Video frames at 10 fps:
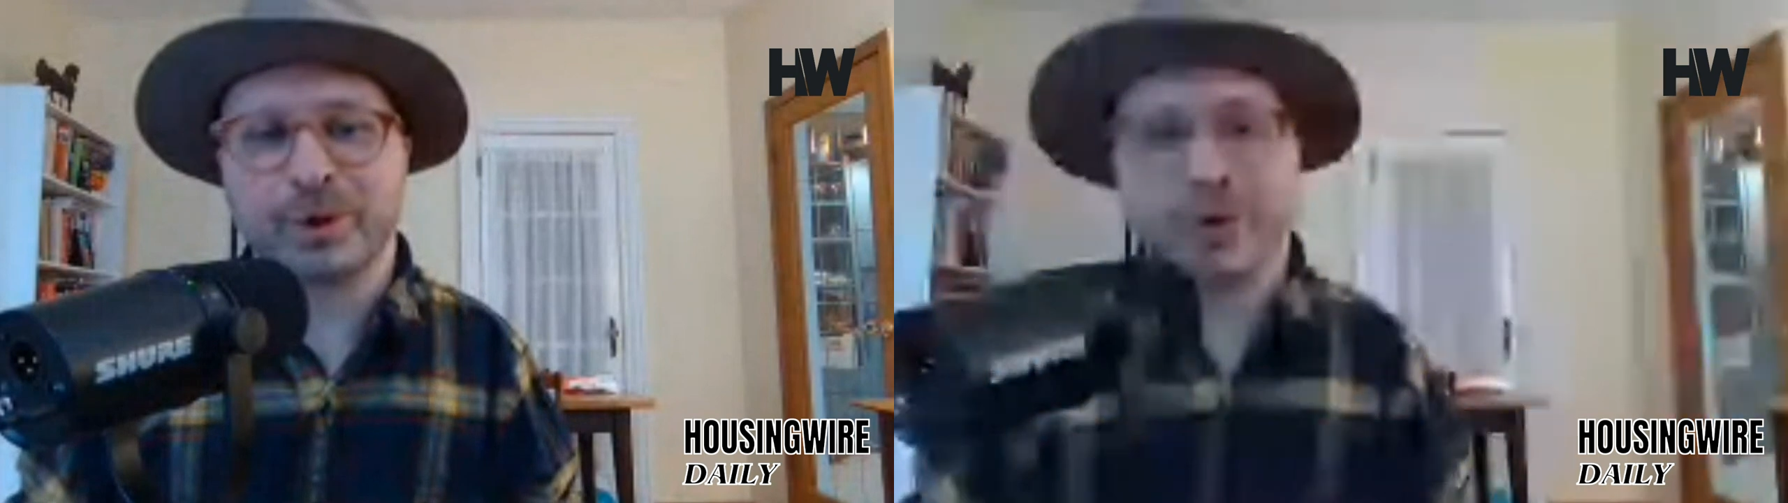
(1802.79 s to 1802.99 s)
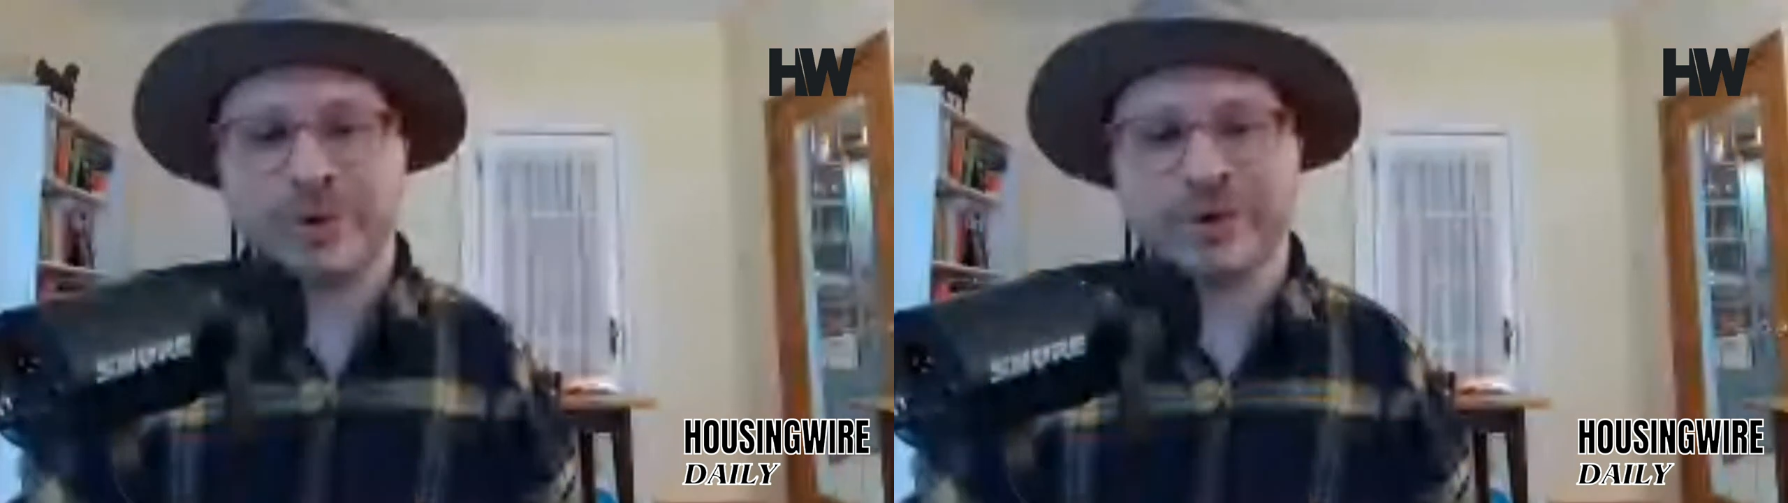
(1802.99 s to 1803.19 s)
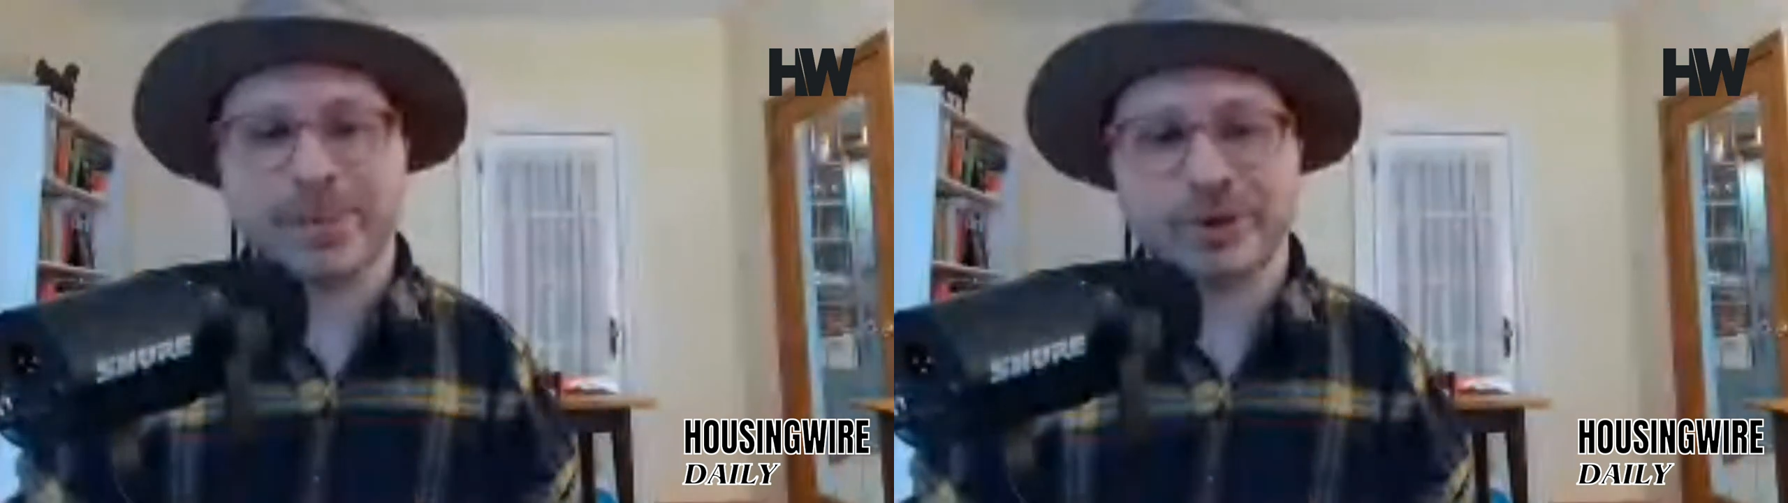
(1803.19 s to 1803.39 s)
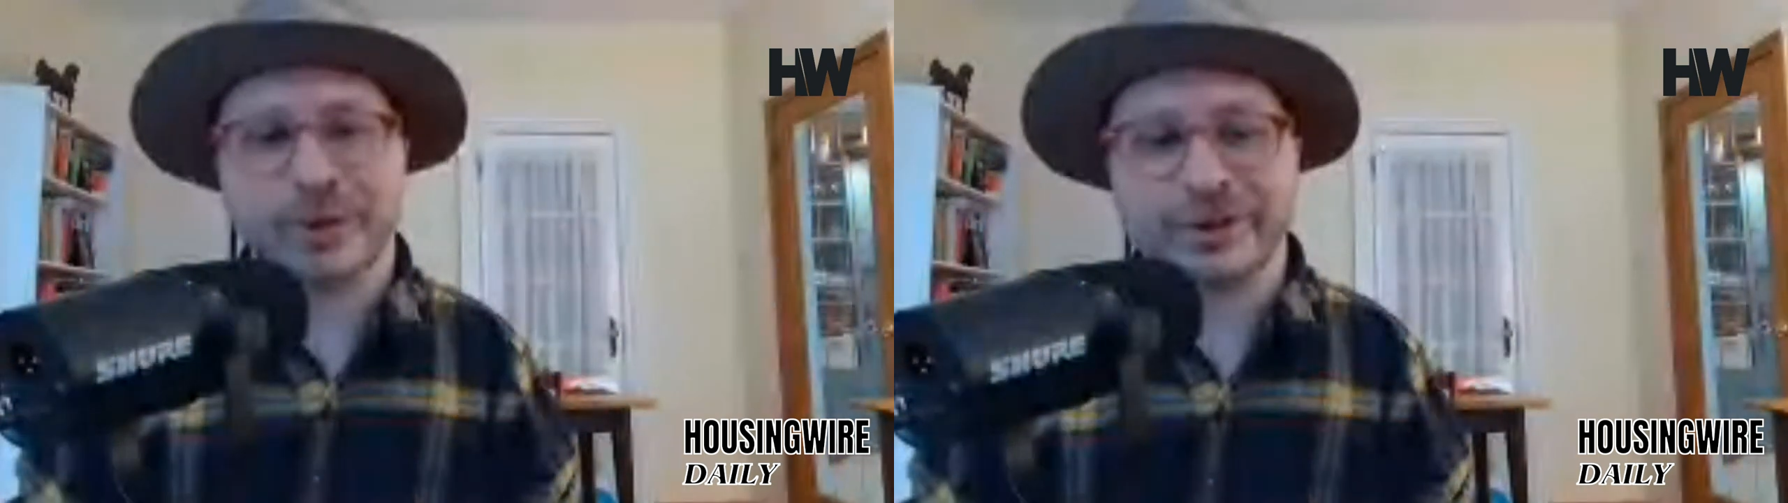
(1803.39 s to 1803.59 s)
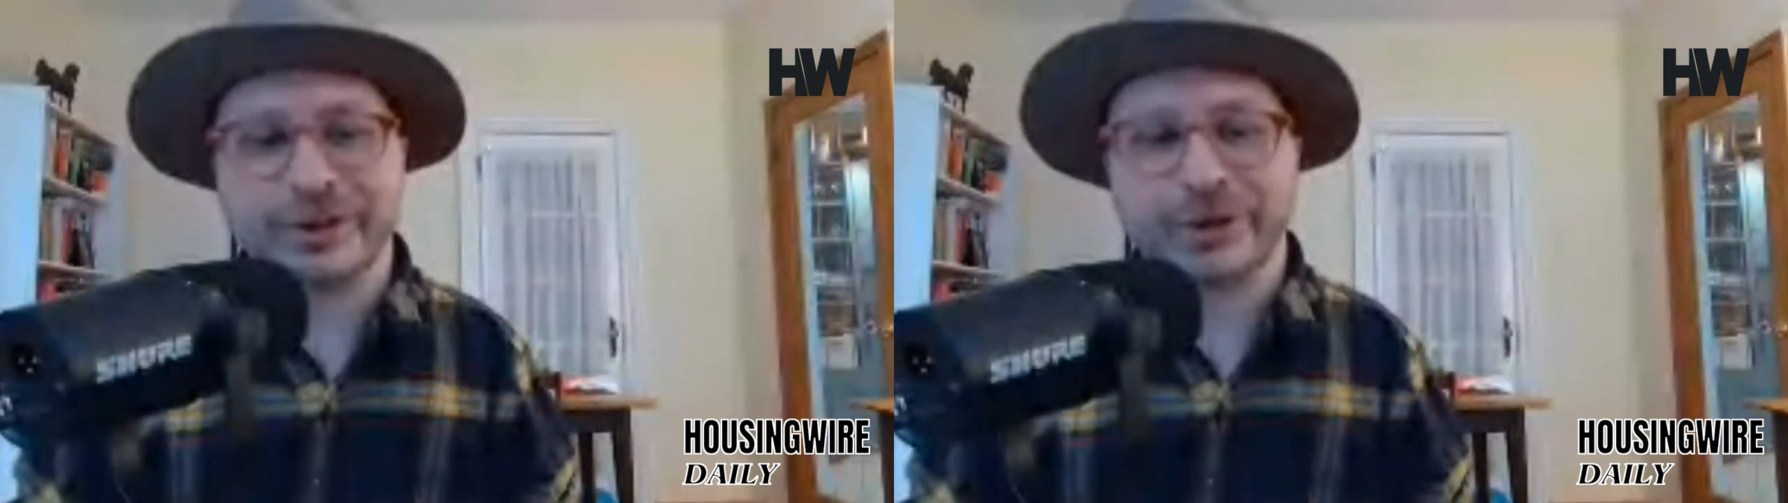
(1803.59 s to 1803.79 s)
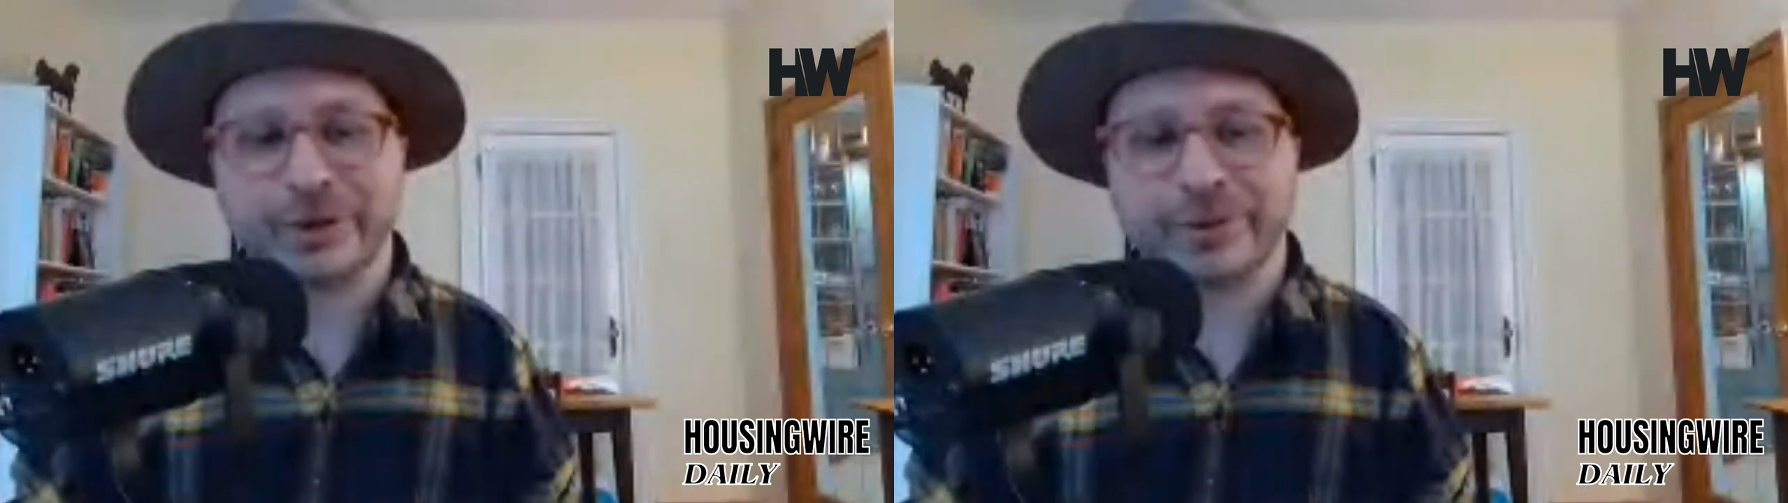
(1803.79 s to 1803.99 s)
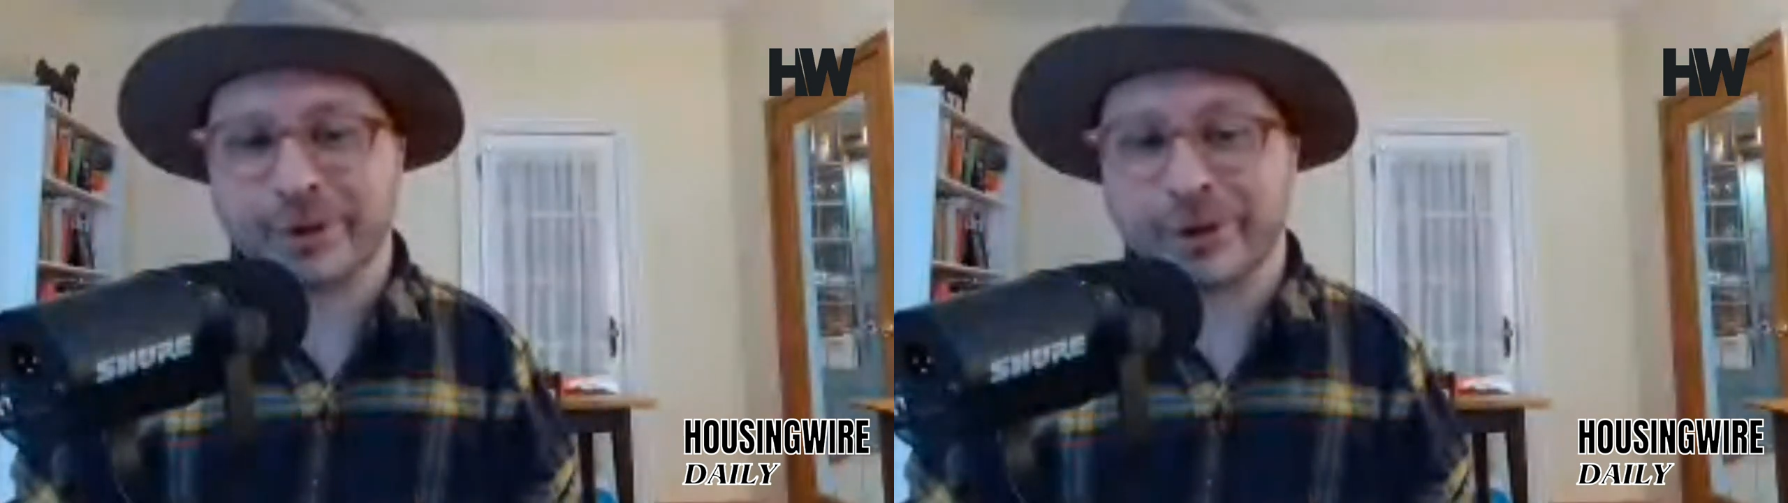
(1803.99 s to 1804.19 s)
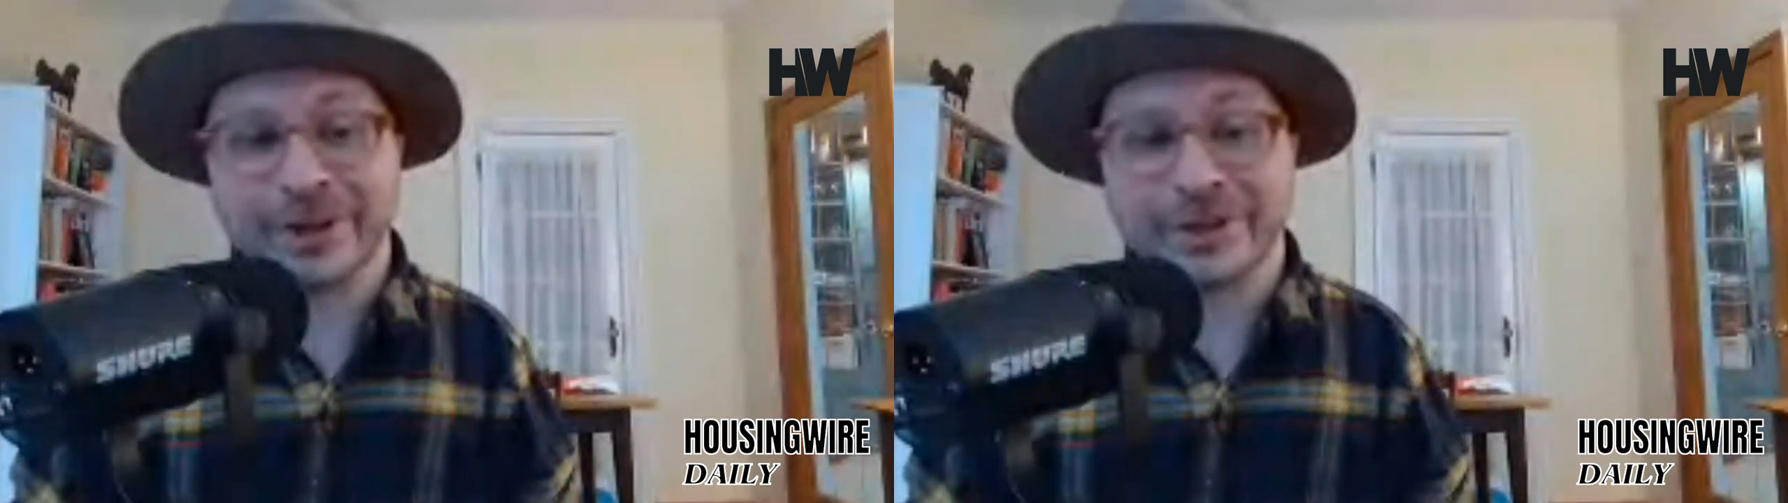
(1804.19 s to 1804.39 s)
are always opportunistically
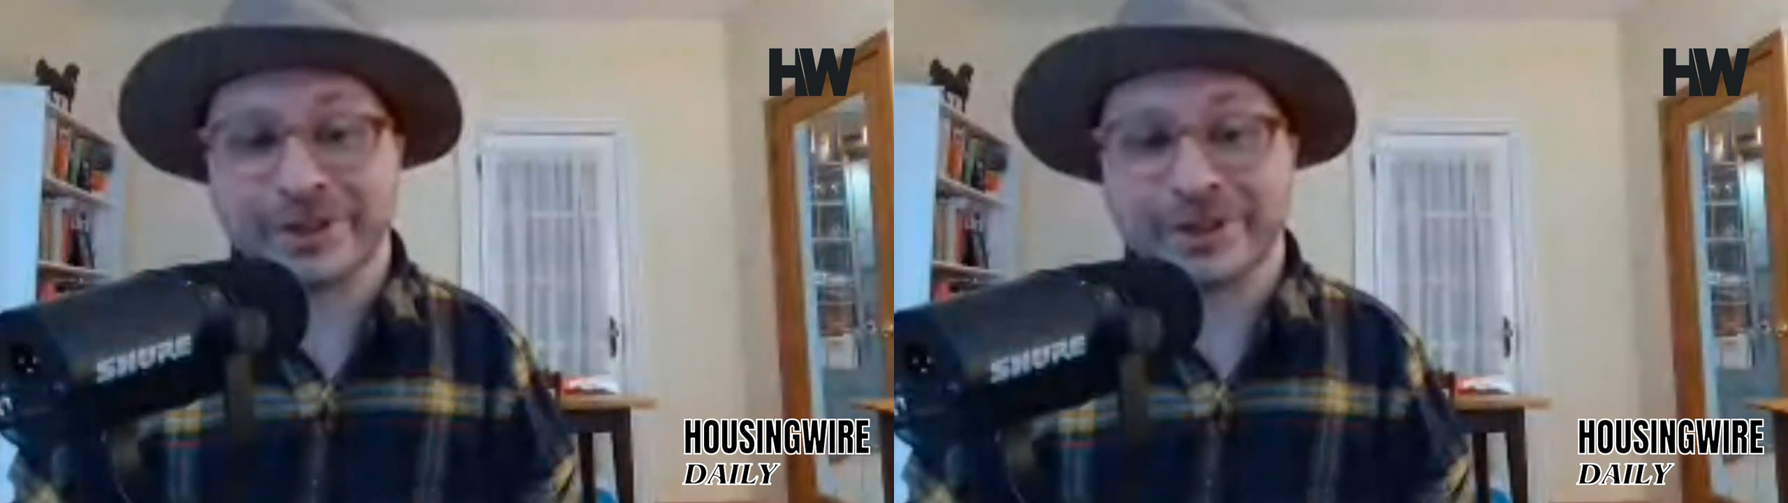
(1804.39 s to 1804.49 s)
recruiting.